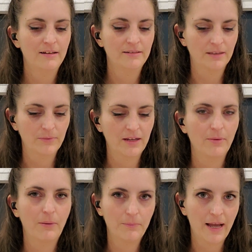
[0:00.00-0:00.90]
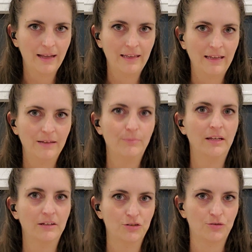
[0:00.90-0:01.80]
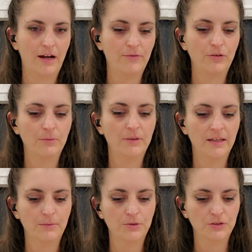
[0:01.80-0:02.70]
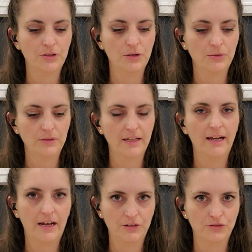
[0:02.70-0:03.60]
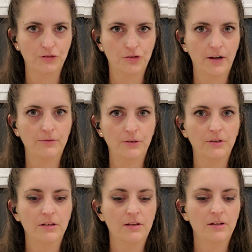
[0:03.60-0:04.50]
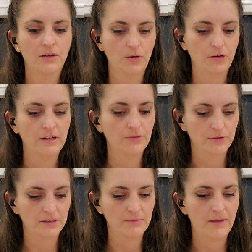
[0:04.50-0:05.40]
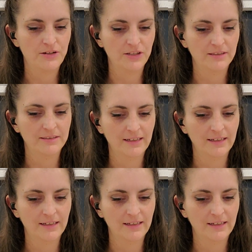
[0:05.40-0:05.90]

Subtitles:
Something about Penny and being a traveler, being able to go like astral travel, go to different dimensions.